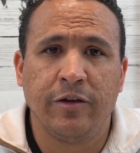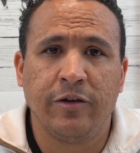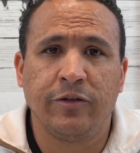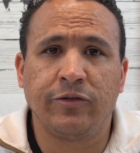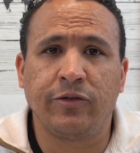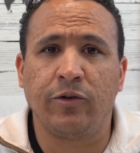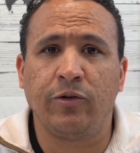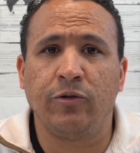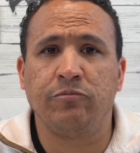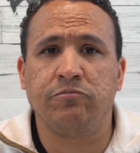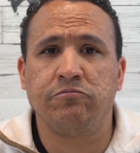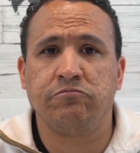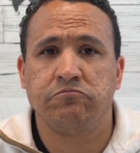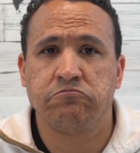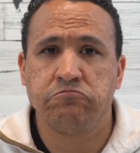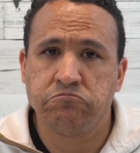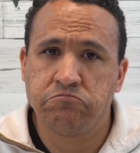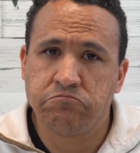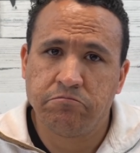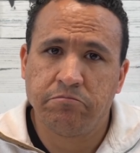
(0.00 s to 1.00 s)
So
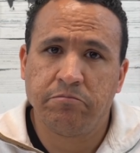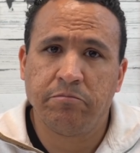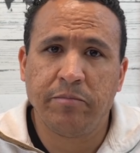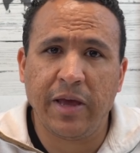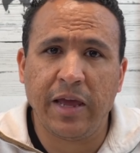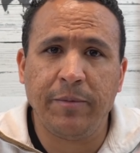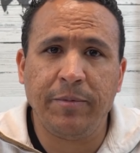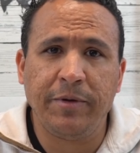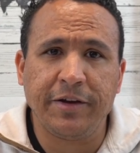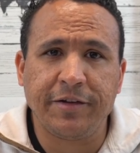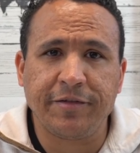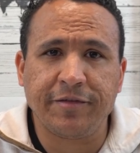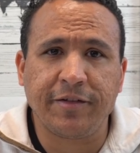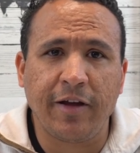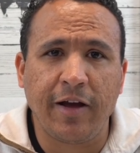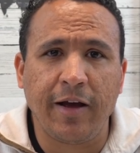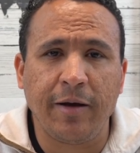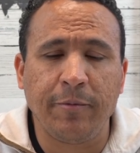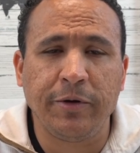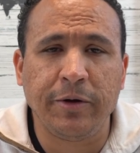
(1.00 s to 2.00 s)
maybe it's
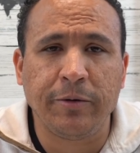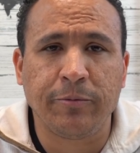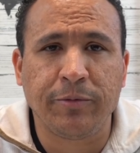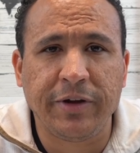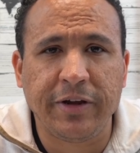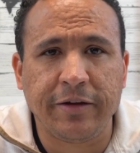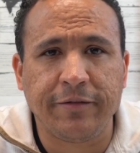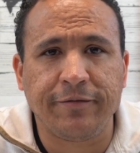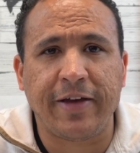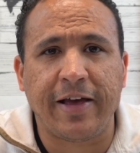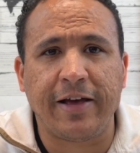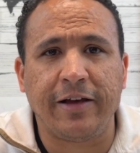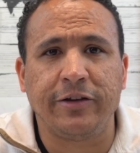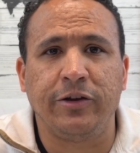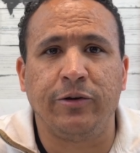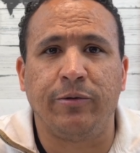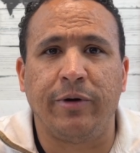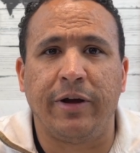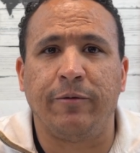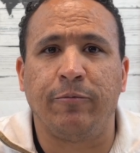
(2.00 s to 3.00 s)
time we
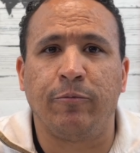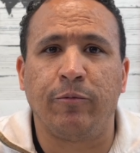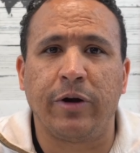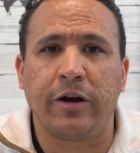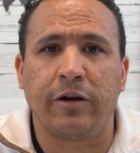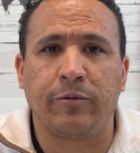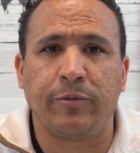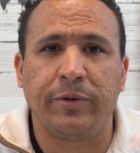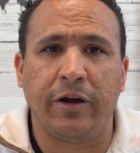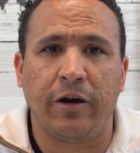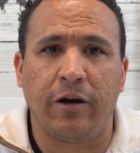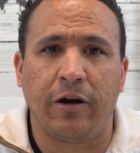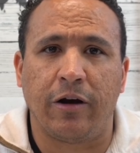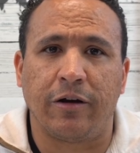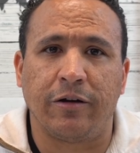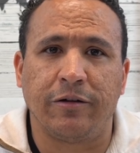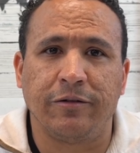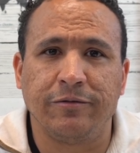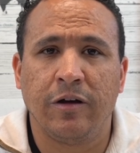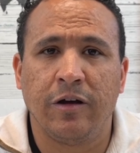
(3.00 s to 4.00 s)
reevaluate where we
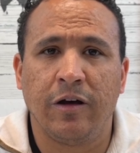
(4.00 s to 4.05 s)
are.